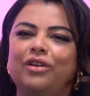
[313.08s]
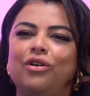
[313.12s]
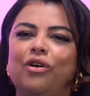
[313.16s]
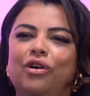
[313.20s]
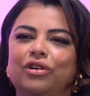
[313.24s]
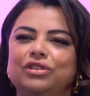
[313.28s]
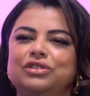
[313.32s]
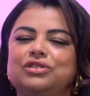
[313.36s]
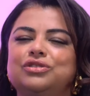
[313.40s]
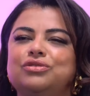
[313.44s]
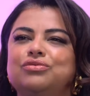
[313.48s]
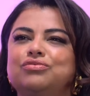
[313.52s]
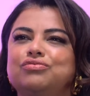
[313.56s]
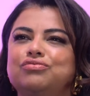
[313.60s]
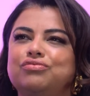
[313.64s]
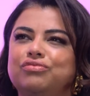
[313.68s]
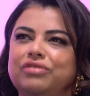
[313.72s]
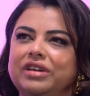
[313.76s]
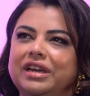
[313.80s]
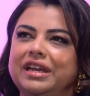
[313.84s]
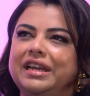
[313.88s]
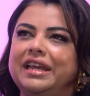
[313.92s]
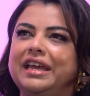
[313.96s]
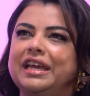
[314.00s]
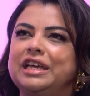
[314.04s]
got to
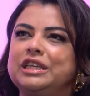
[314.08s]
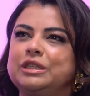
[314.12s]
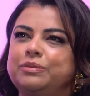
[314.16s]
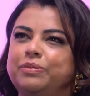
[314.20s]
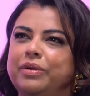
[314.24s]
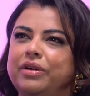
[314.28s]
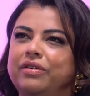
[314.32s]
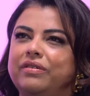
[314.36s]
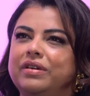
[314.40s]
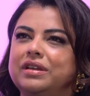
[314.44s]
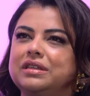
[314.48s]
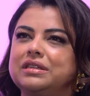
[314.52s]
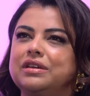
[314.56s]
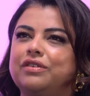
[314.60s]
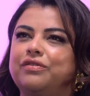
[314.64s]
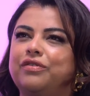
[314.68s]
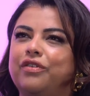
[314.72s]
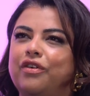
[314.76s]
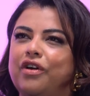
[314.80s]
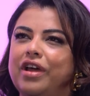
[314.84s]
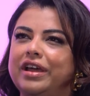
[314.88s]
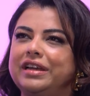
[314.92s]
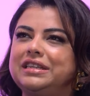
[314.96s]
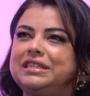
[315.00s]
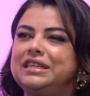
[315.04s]
really experience a
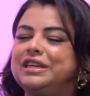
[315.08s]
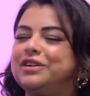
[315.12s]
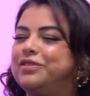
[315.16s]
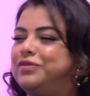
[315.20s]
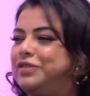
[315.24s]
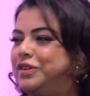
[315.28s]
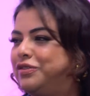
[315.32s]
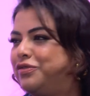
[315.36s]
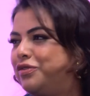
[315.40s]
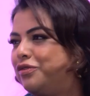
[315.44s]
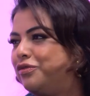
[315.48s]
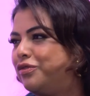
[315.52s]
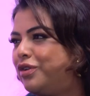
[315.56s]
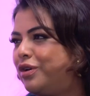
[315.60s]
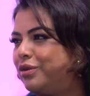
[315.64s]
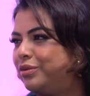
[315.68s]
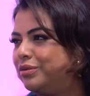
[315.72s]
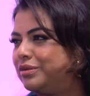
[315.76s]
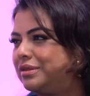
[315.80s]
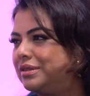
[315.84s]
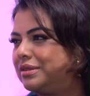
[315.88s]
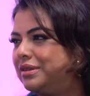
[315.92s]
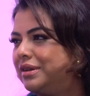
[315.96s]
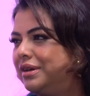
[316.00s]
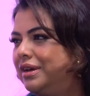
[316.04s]
variety of different
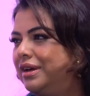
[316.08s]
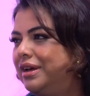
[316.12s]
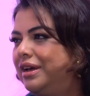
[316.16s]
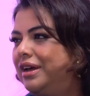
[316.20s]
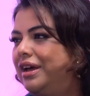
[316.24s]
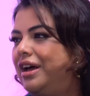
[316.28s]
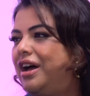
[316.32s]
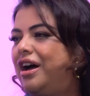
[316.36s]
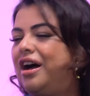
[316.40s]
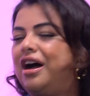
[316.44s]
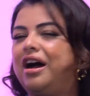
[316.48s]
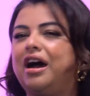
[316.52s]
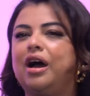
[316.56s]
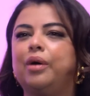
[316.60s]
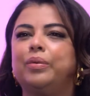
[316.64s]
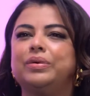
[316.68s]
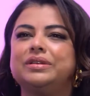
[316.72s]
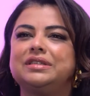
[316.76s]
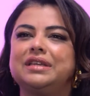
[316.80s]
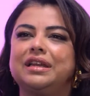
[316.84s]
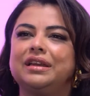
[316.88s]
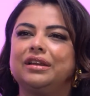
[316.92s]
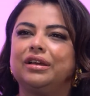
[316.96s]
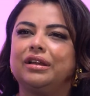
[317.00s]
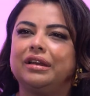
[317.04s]
roles. Mm. I
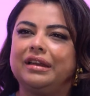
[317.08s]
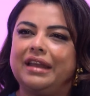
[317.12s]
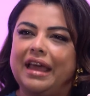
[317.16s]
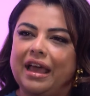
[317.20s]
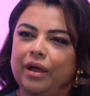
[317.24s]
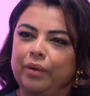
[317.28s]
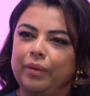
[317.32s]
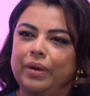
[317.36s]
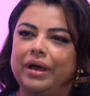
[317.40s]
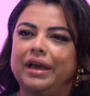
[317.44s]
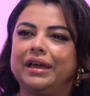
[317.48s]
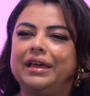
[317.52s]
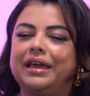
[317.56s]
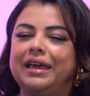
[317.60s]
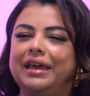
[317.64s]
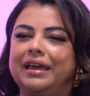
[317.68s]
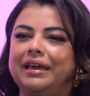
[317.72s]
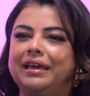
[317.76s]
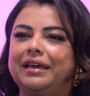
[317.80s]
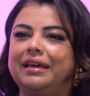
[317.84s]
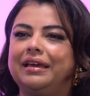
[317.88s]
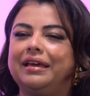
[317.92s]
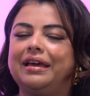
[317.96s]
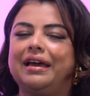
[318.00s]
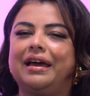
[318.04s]
was then
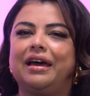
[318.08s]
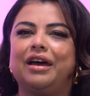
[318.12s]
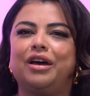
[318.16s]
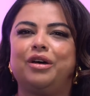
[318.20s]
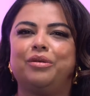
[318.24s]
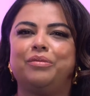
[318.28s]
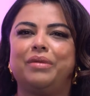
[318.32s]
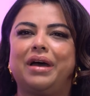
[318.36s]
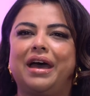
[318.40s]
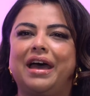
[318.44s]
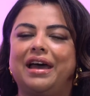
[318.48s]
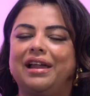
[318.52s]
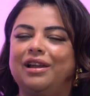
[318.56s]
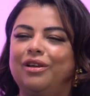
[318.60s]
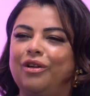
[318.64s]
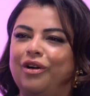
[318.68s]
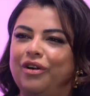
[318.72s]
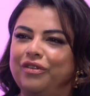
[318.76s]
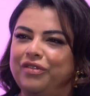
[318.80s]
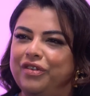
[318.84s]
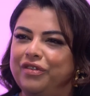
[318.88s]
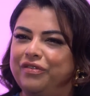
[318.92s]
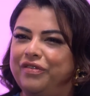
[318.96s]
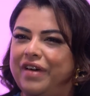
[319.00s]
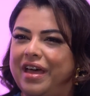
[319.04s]
networking um, at a lot
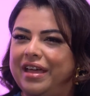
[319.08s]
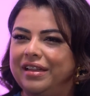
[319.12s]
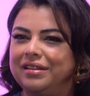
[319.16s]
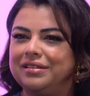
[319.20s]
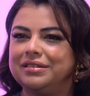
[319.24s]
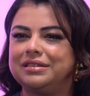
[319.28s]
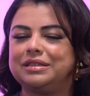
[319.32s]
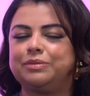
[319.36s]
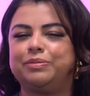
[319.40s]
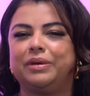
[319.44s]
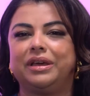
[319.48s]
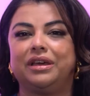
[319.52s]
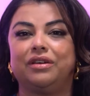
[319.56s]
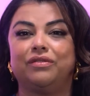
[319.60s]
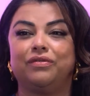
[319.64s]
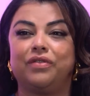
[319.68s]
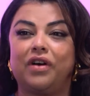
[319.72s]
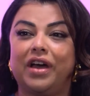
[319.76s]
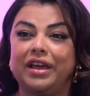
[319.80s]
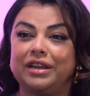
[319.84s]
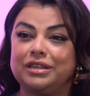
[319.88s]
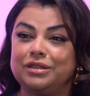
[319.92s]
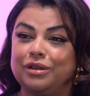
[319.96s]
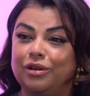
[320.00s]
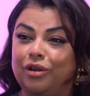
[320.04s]
of events, being
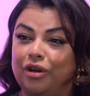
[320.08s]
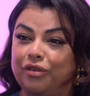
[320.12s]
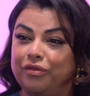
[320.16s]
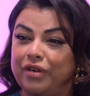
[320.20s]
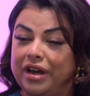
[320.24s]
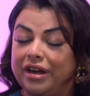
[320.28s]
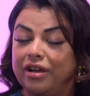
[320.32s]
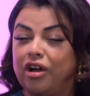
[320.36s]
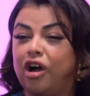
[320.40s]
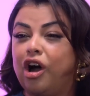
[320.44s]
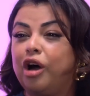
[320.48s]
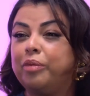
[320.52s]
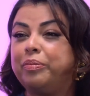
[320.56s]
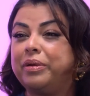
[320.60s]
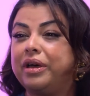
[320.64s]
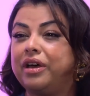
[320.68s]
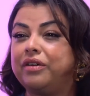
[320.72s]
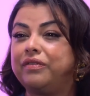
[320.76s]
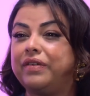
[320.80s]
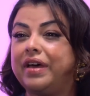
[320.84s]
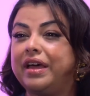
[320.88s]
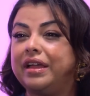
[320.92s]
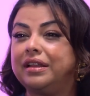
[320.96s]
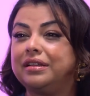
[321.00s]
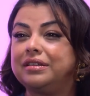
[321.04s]
invited to a lot of red carpet
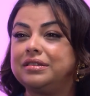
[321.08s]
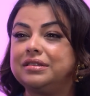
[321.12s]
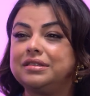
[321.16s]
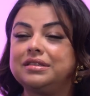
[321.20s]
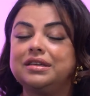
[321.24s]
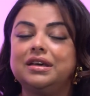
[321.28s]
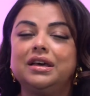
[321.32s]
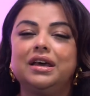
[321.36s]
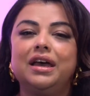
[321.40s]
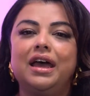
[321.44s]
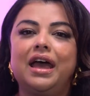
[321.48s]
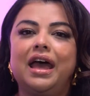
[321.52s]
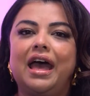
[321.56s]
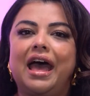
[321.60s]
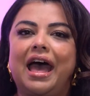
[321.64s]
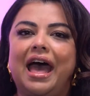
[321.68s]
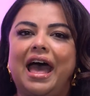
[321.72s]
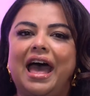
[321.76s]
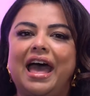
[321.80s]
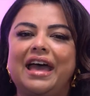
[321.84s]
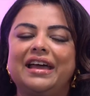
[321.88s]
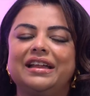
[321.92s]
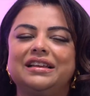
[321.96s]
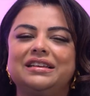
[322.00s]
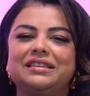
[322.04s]
events. Mm-hmm.
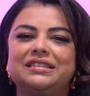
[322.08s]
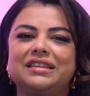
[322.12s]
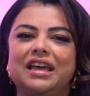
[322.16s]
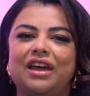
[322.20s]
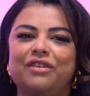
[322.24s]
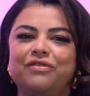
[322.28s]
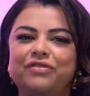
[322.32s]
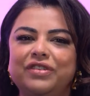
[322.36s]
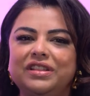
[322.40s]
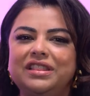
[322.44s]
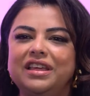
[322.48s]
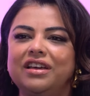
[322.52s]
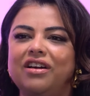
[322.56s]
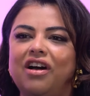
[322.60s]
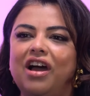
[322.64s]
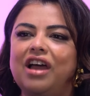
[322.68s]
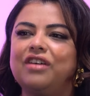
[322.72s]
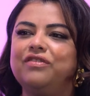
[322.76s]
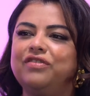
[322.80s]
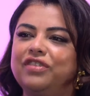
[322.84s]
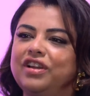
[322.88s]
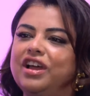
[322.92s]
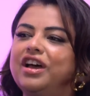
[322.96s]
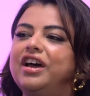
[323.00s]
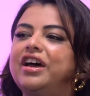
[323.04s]
And everything
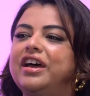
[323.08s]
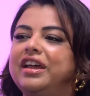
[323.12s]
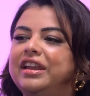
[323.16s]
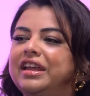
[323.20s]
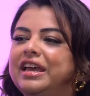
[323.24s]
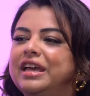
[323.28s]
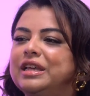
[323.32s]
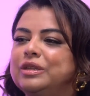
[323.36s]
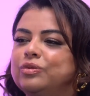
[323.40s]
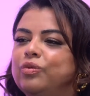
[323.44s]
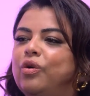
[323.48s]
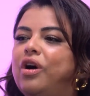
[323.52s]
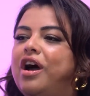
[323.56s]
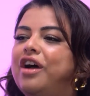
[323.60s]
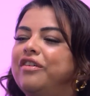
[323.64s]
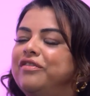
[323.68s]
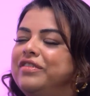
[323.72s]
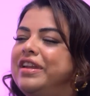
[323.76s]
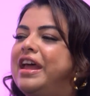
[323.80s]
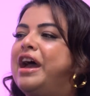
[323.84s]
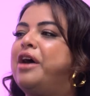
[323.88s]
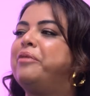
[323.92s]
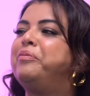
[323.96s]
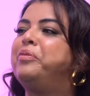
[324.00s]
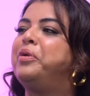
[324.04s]
I've learned is what I've
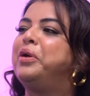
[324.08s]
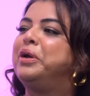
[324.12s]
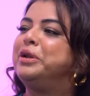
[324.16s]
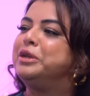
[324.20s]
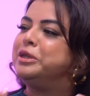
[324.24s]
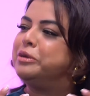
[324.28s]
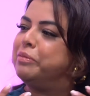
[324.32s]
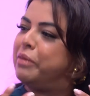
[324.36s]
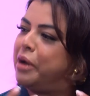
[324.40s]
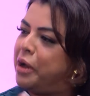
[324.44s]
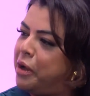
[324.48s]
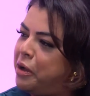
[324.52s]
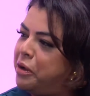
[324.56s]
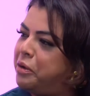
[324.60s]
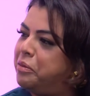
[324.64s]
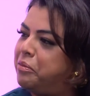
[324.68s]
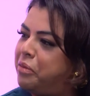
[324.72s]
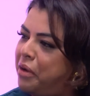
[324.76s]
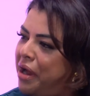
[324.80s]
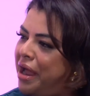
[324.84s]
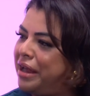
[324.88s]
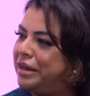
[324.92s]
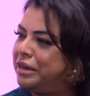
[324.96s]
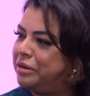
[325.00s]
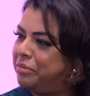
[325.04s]
now put into my own
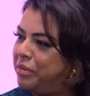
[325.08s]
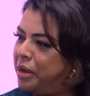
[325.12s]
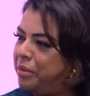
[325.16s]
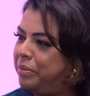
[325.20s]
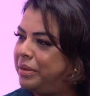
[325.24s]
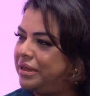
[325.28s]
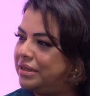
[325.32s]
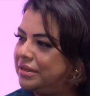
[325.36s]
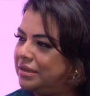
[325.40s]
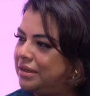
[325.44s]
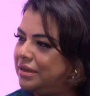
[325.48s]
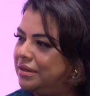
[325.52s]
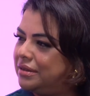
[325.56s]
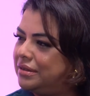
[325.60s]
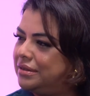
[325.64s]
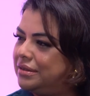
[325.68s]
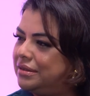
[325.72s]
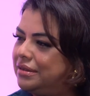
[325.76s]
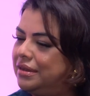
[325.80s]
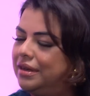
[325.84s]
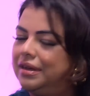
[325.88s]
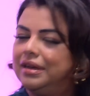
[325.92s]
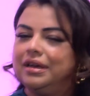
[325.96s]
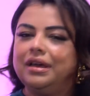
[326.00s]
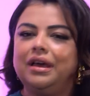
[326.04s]
brand and my business.
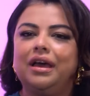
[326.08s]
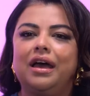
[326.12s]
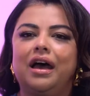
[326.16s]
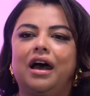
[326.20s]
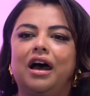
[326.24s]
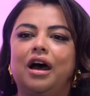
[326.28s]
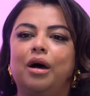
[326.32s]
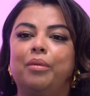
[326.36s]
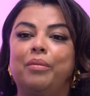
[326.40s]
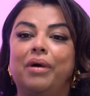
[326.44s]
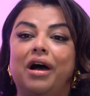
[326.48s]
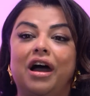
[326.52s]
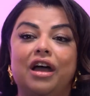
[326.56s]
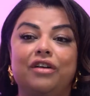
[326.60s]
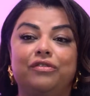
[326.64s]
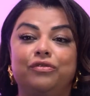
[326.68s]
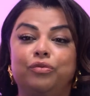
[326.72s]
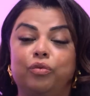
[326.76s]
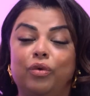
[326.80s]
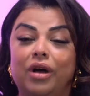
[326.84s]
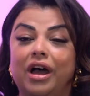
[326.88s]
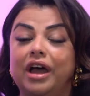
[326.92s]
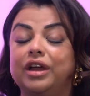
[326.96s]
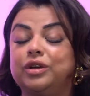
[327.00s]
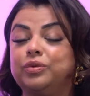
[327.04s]
Right. Um, I've
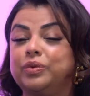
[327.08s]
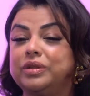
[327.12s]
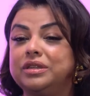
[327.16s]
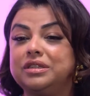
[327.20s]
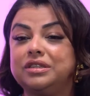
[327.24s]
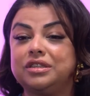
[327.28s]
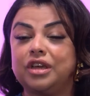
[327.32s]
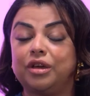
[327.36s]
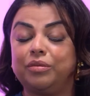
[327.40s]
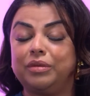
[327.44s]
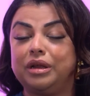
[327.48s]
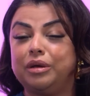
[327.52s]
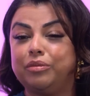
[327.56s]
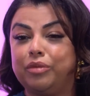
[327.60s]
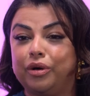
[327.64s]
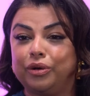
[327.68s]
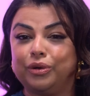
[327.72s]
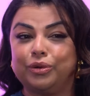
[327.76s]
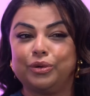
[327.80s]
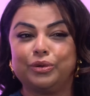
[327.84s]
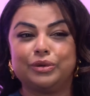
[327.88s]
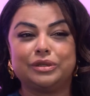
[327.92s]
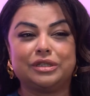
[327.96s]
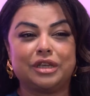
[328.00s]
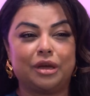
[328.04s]
worked with so many
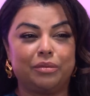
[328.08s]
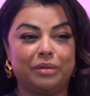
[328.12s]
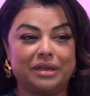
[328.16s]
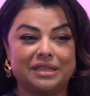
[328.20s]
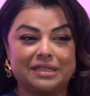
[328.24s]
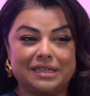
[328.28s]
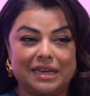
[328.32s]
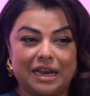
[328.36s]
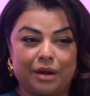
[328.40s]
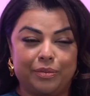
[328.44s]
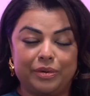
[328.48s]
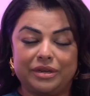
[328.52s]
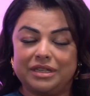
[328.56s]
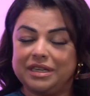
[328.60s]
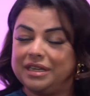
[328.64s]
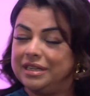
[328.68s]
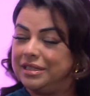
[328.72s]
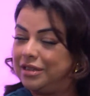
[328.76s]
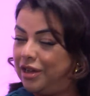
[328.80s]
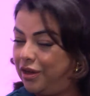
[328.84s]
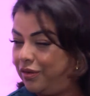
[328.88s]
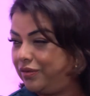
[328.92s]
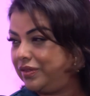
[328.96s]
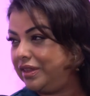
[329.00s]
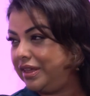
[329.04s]
models, so many celebrities
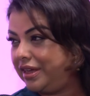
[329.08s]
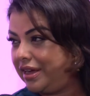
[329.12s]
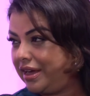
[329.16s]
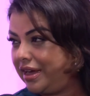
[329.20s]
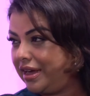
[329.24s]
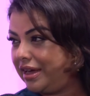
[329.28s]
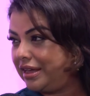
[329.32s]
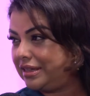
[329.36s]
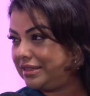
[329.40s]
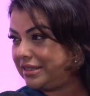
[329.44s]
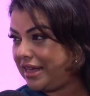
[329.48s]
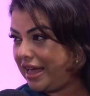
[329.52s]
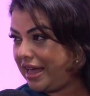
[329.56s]
over the years